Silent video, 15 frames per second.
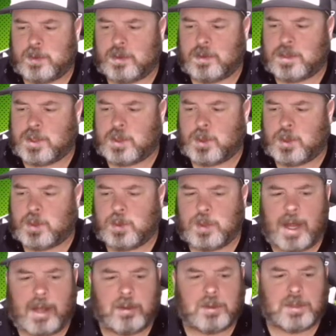
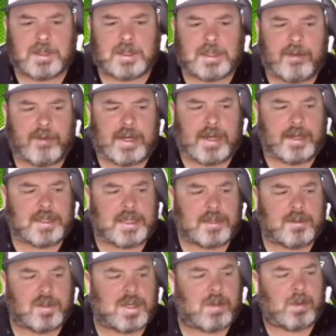
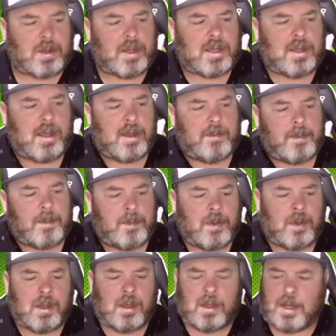$2.79 or something like that.
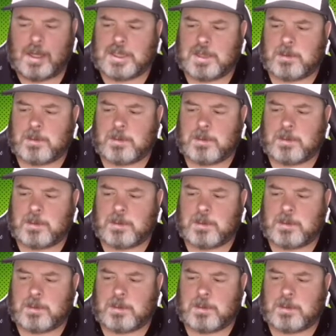Got some